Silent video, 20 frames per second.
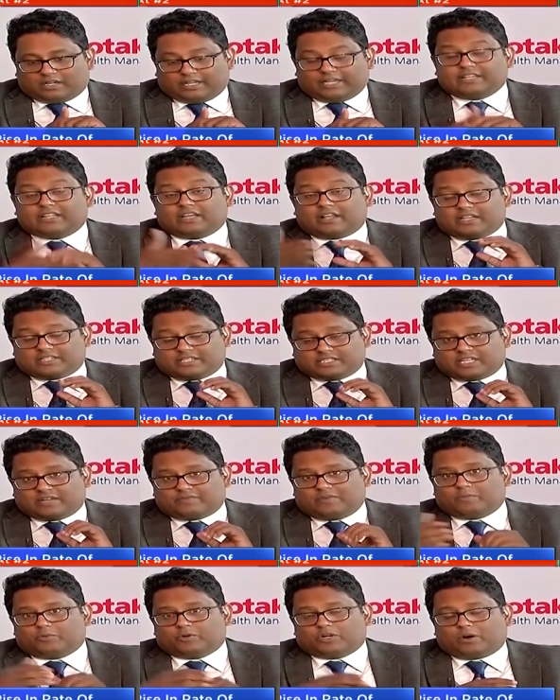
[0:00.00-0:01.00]
India Rich List
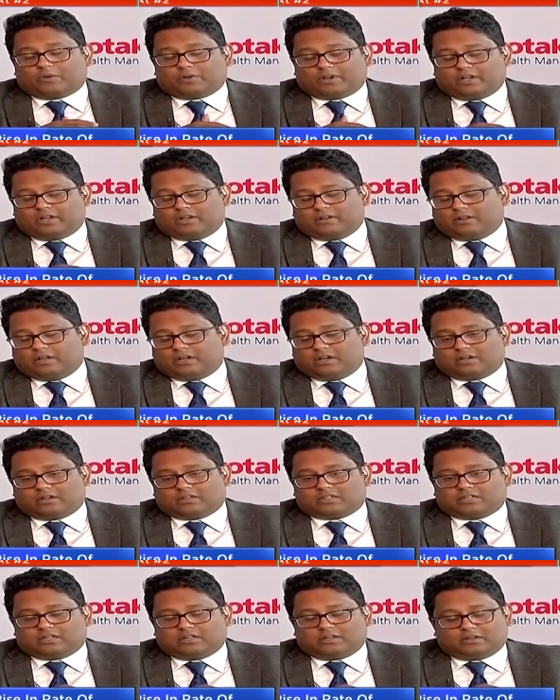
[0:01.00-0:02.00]
that we'll put out in
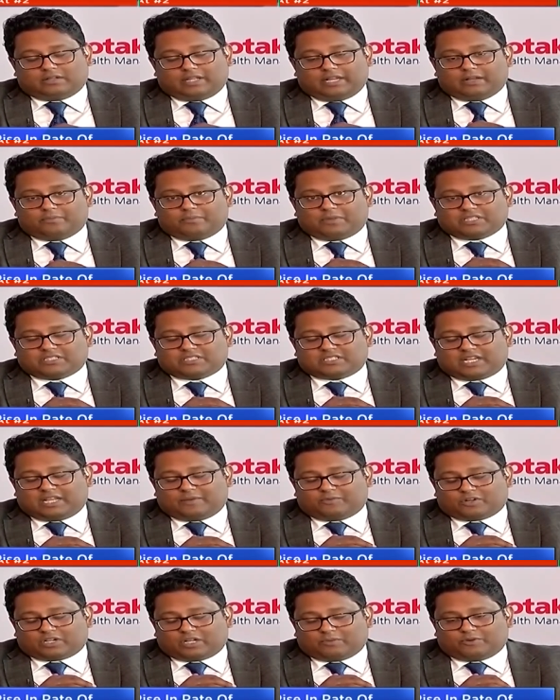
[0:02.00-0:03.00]
a month's
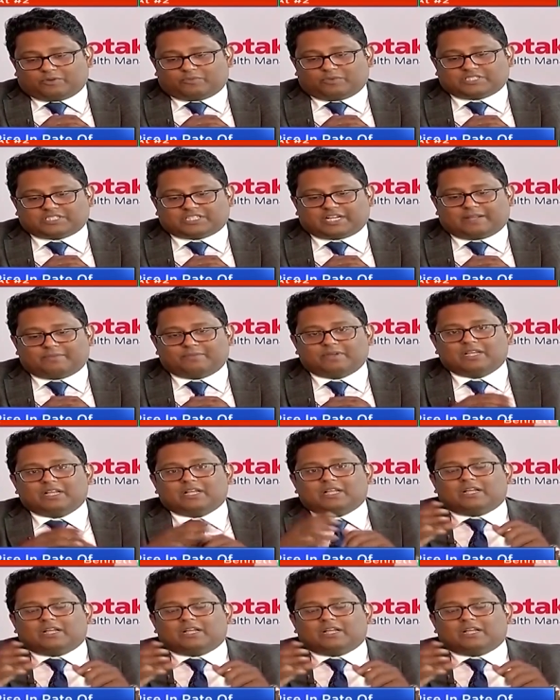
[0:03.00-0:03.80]
time or a couple of months' time.